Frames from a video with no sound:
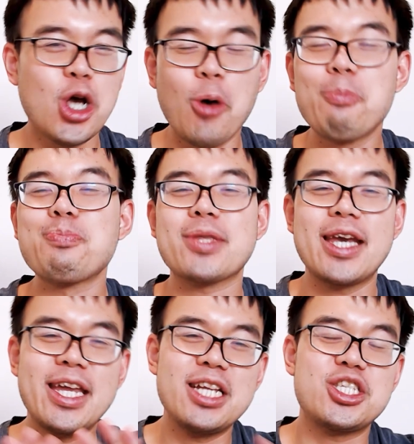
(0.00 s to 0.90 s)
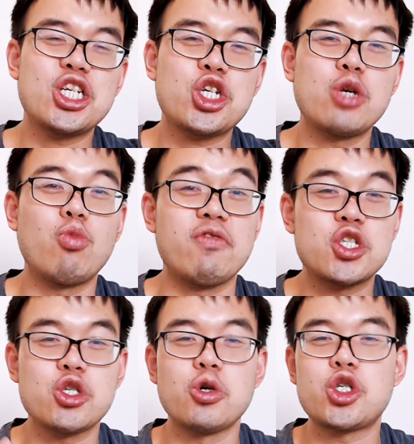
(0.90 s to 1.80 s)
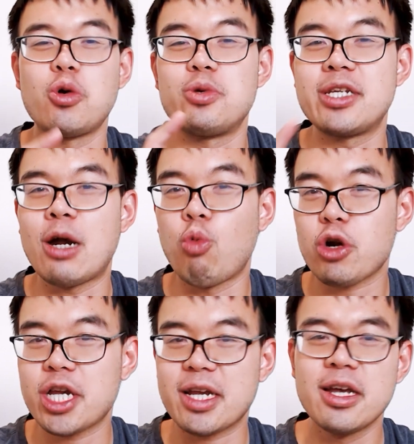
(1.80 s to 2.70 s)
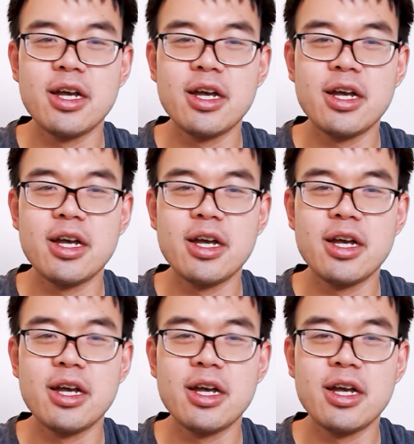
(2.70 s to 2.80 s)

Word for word: So, in addition with social networking,